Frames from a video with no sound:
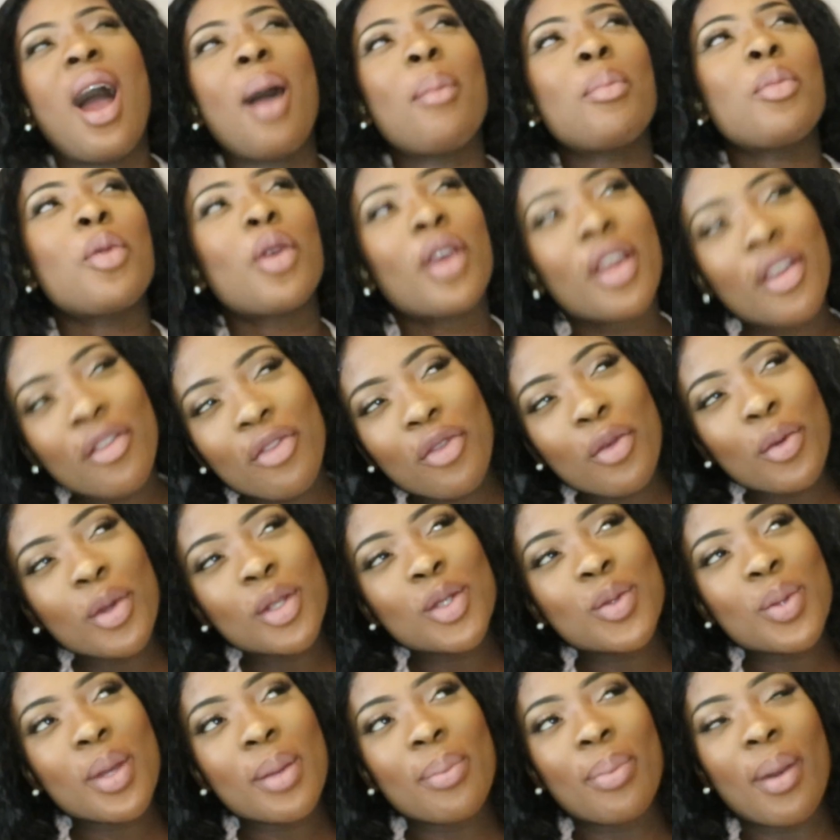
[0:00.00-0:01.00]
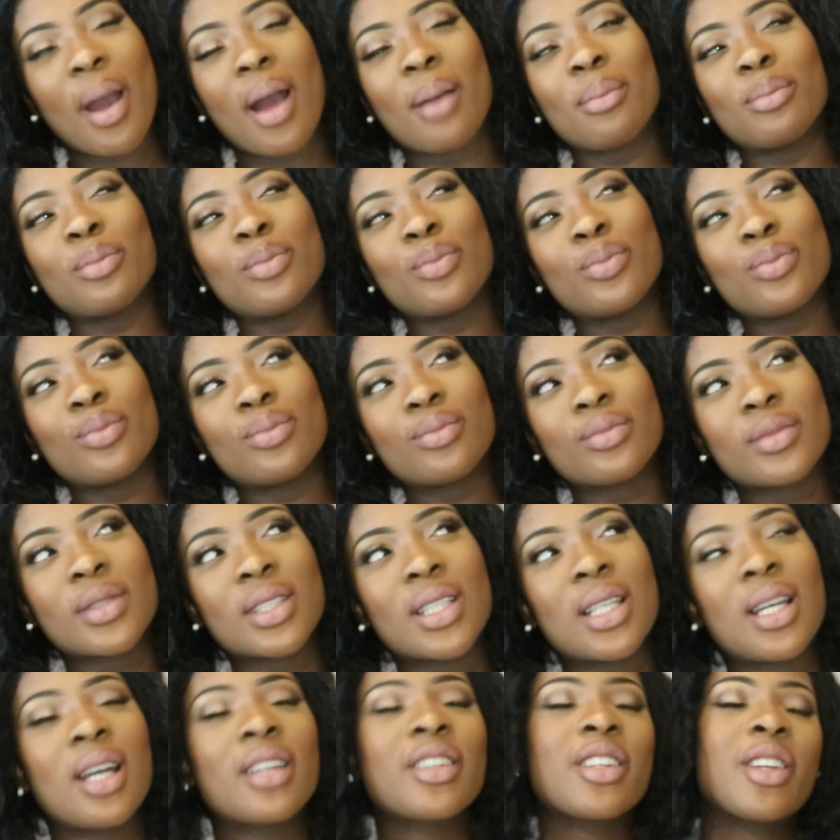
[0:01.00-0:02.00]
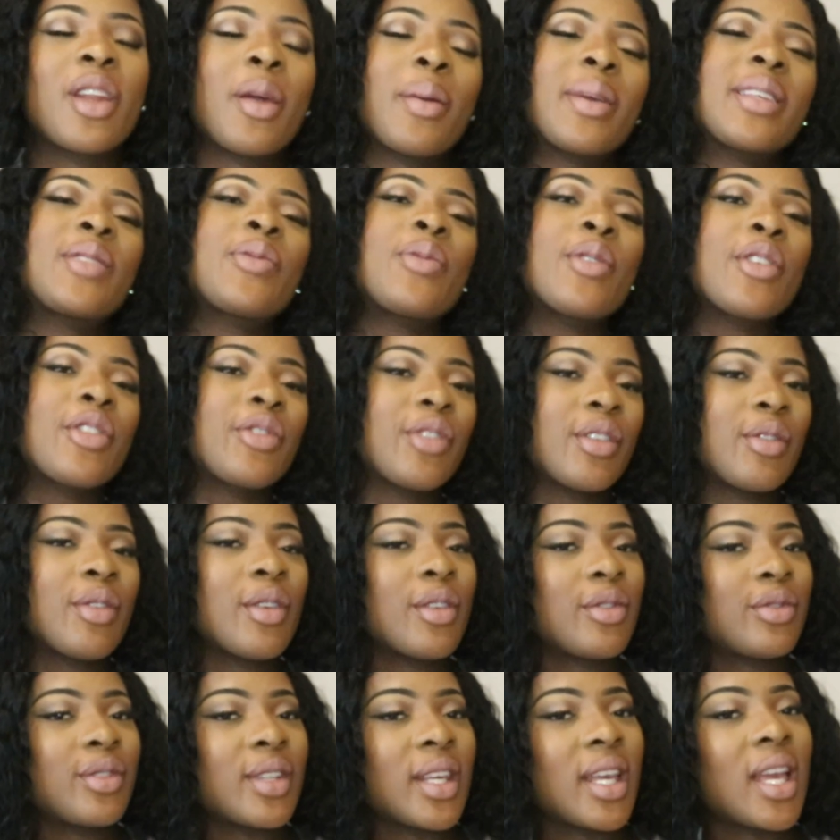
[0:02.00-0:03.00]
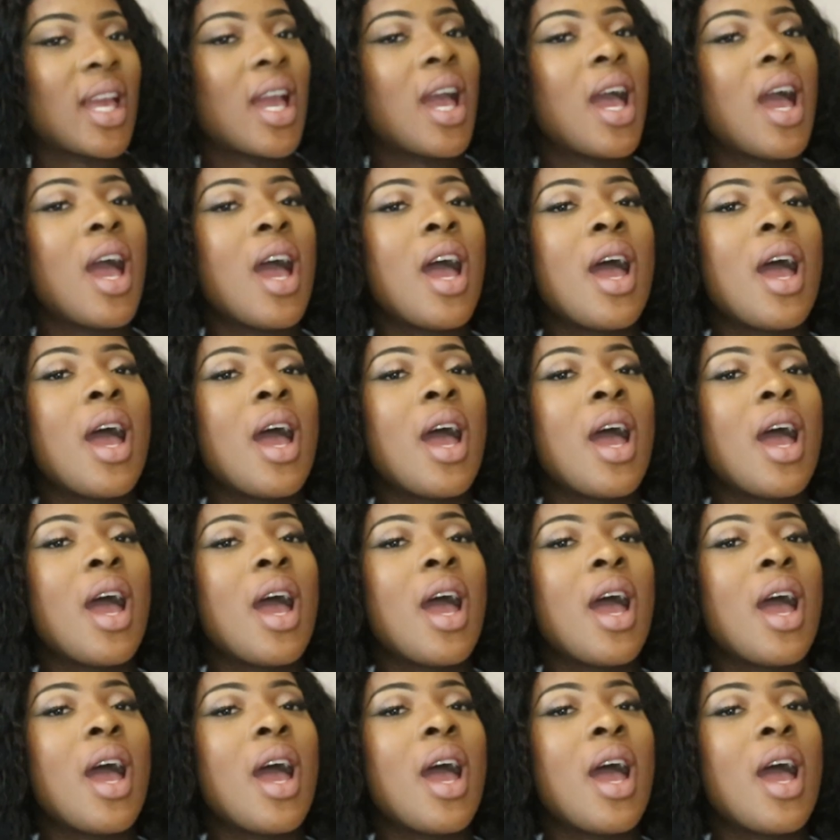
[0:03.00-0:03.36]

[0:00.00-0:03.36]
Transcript: I'm looking forward to it, but I don't know, it's 50-50.